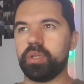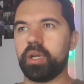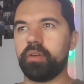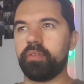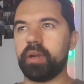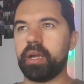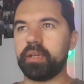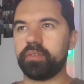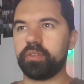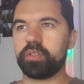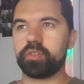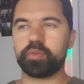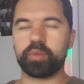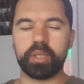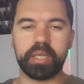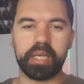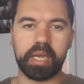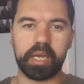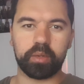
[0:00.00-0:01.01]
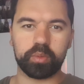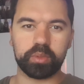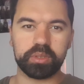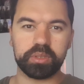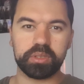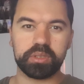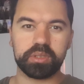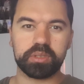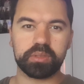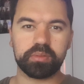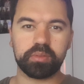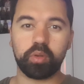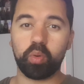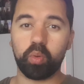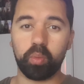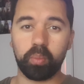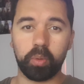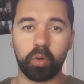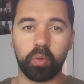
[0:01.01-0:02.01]
around 3 hours
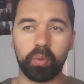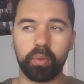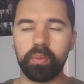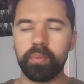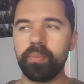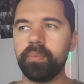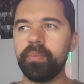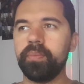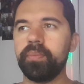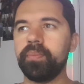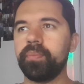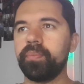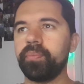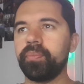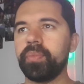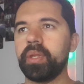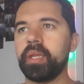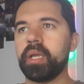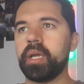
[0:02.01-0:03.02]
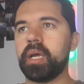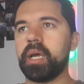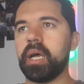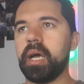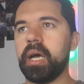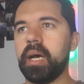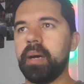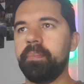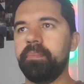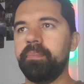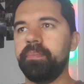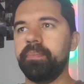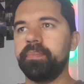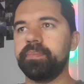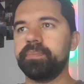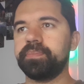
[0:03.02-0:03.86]
or more. Um,